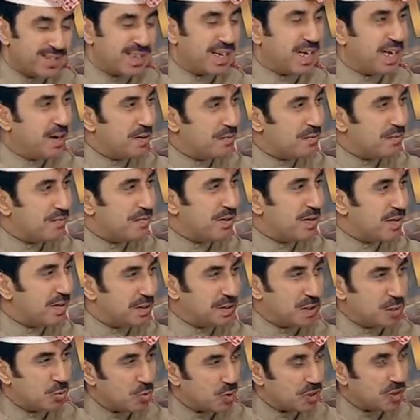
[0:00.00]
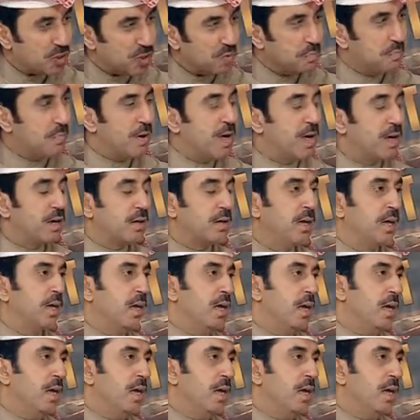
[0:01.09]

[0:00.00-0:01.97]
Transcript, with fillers: kind of uh, a question mark